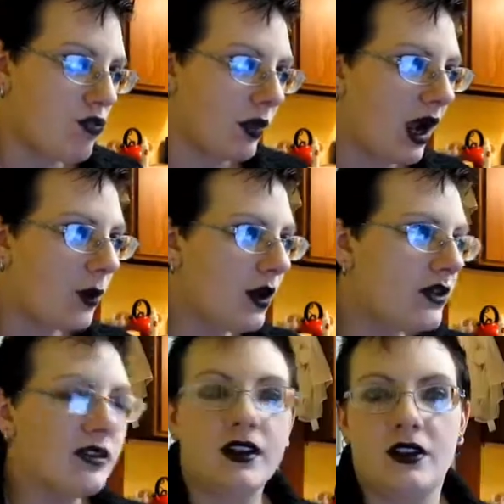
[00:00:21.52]
I
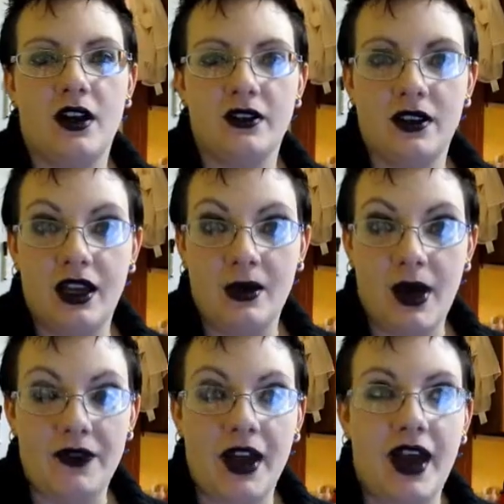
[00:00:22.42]
was going to talk today
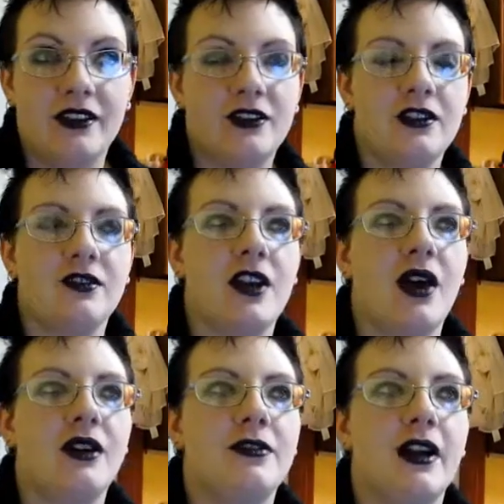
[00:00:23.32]
about the hazards of
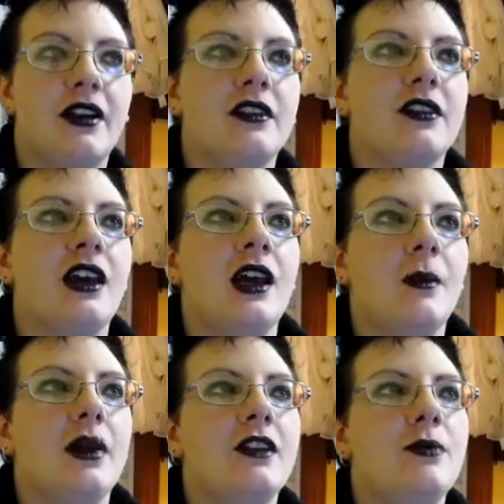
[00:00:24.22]
county fairs,
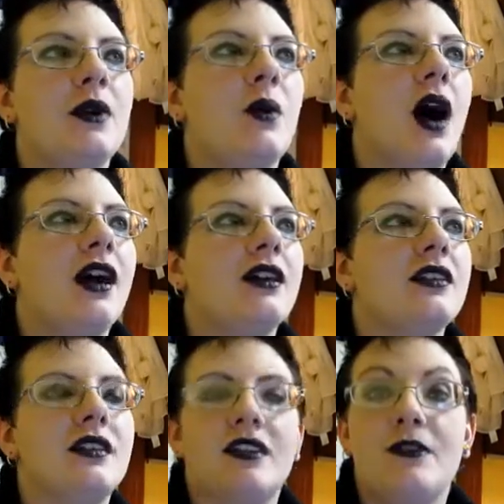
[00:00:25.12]
but it's been a while
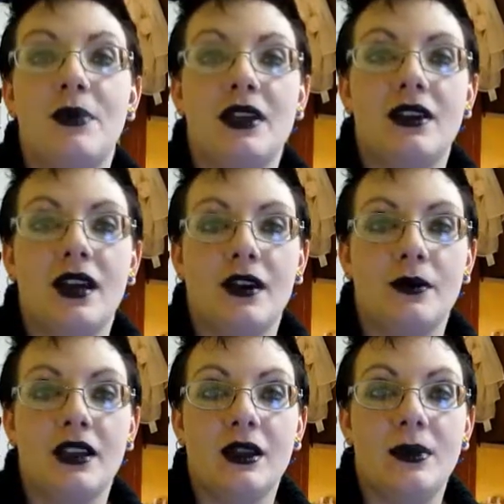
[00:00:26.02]
since I've been to like a
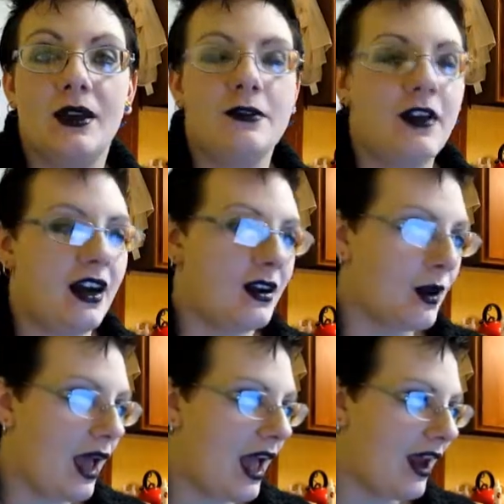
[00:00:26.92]
really big fair,
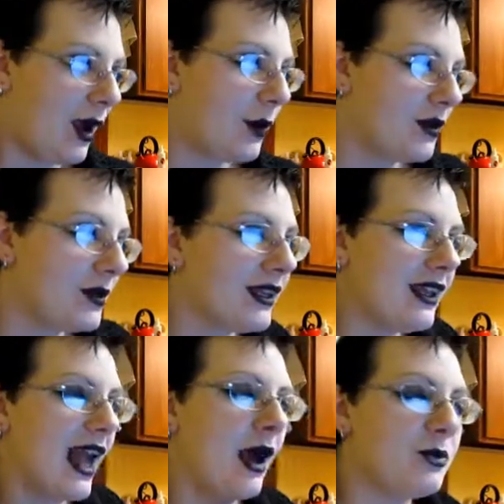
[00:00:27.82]
and I want to really
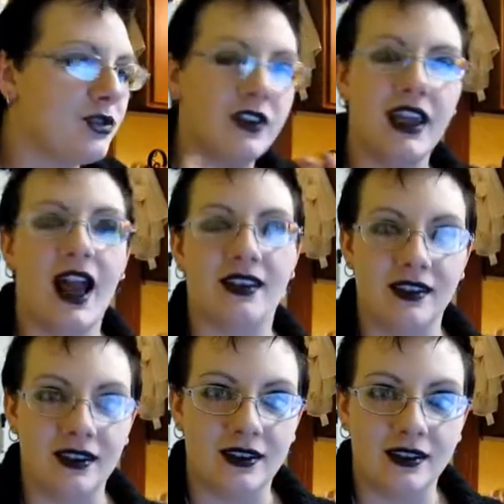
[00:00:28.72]
capture the
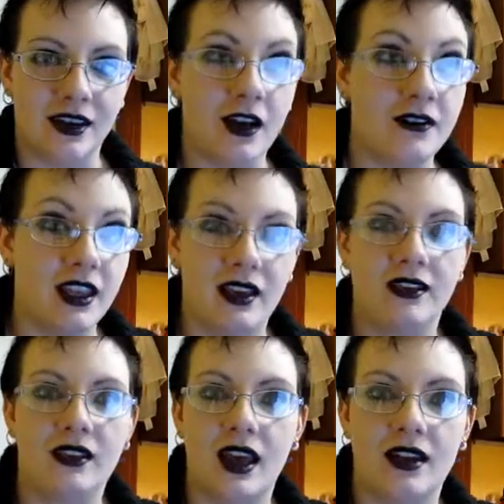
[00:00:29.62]
essence of the
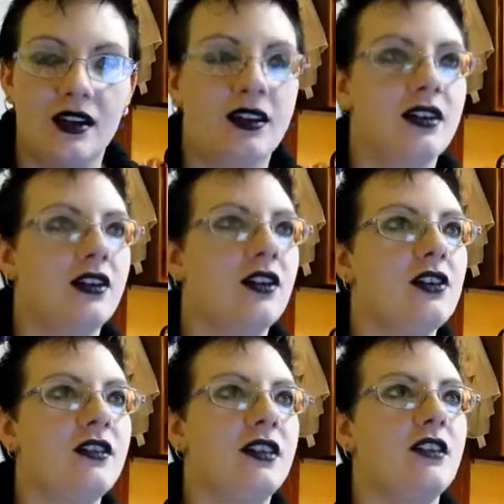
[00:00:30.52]
insanity that
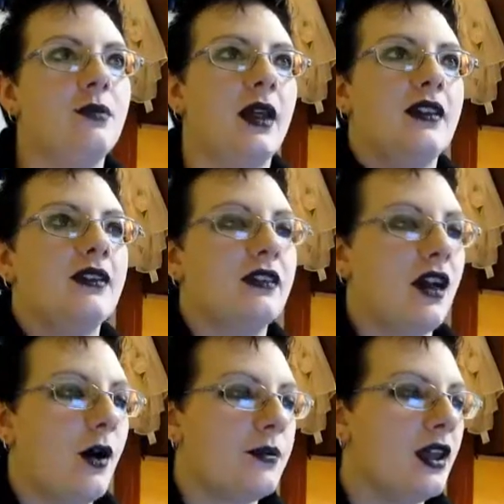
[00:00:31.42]
occurs at these places.
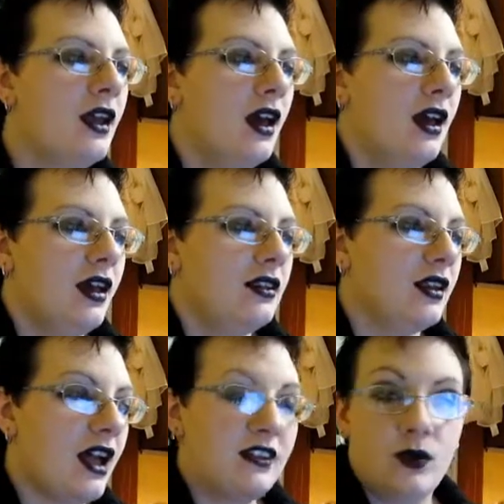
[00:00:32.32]
The
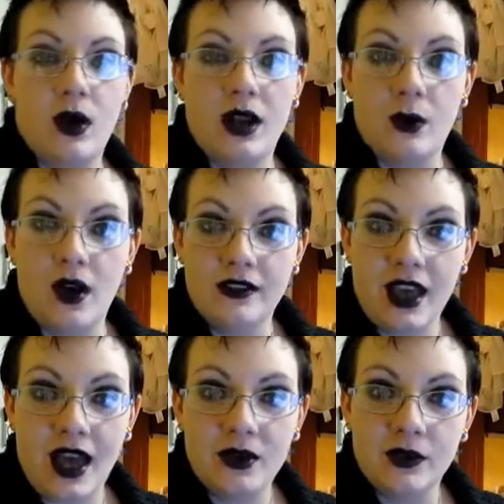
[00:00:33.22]
last one I was
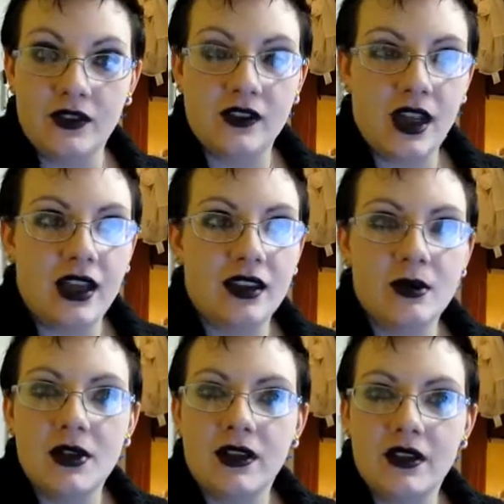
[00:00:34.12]
at was like in the
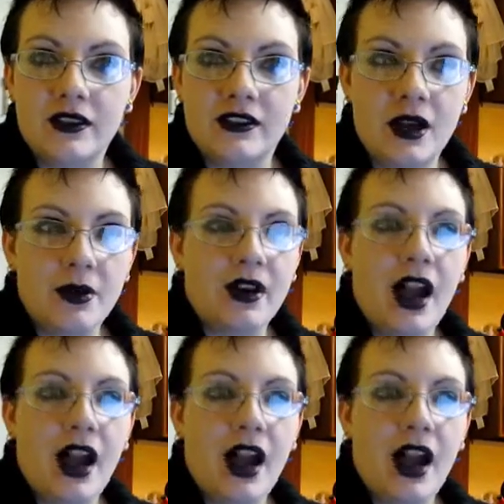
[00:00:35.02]
middle of the summer.